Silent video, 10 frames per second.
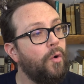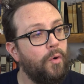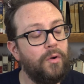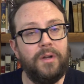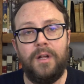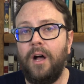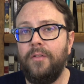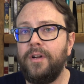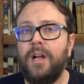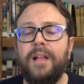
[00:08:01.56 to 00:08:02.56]
or
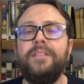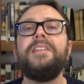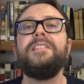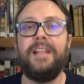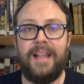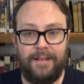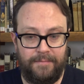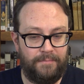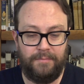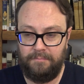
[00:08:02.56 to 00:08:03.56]
other contexts that
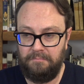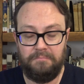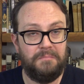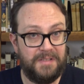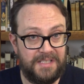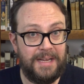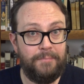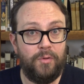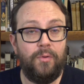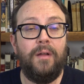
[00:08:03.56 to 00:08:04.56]

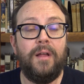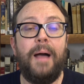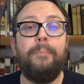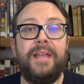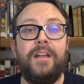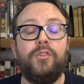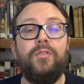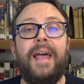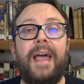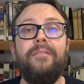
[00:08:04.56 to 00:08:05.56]
seem to appear
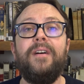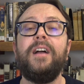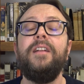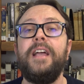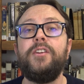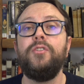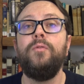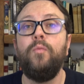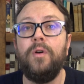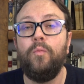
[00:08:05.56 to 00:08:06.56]
to have a
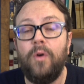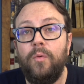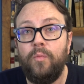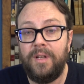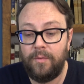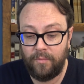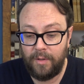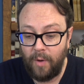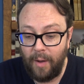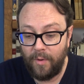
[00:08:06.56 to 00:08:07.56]
connection
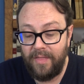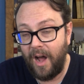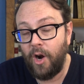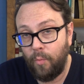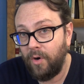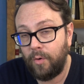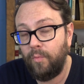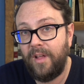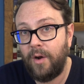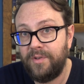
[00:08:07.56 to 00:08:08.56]
with our work,
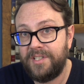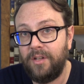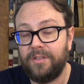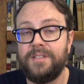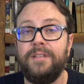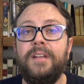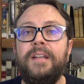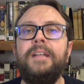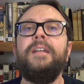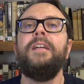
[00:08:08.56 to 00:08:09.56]
with our results.
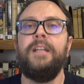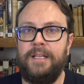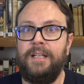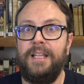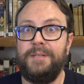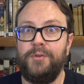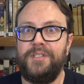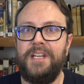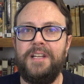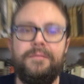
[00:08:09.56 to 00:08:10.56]
Let's
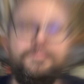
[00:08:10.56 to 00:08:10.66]
proceed.